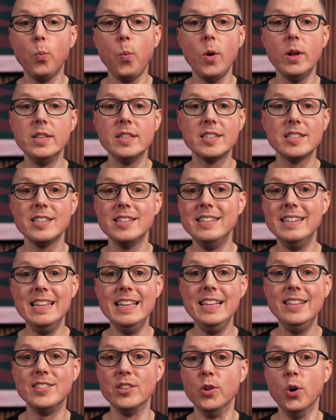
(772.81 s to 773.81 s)
the wants,
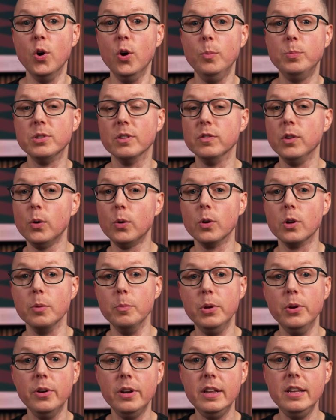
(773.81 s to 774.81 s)
needs, and hopes of local
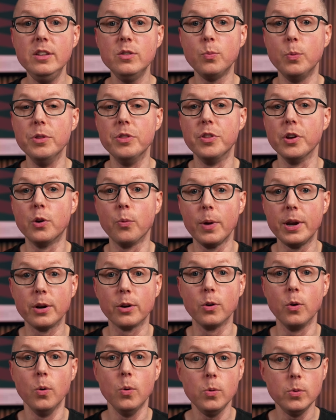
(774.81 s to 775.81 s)
communities with the
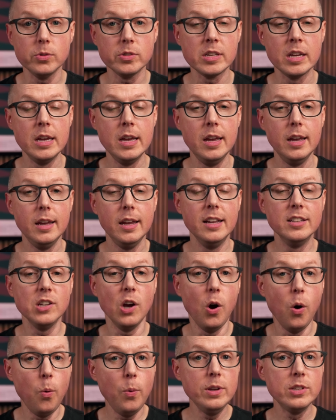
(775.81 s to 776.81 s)
greater goals is
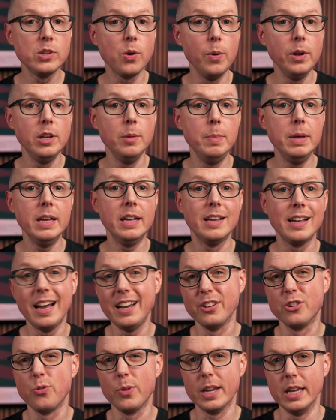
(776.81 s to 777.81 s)
always going to be
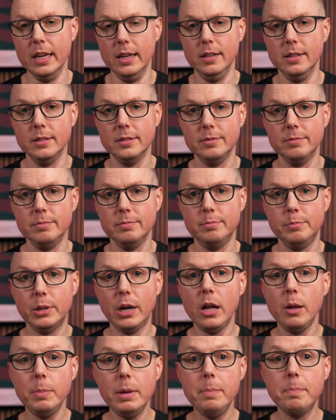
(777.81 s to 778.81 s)
kind of tricky, but
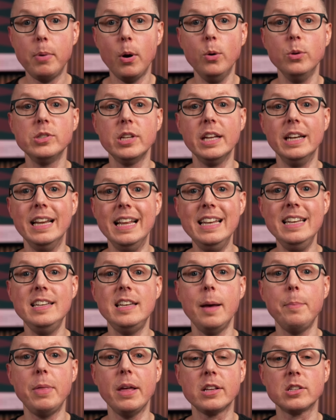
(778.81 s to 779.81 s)
I'll be posting an
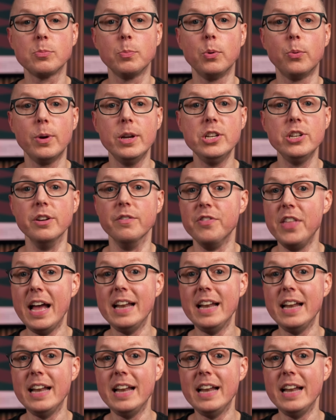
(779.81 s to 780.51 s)
in-depth exploration of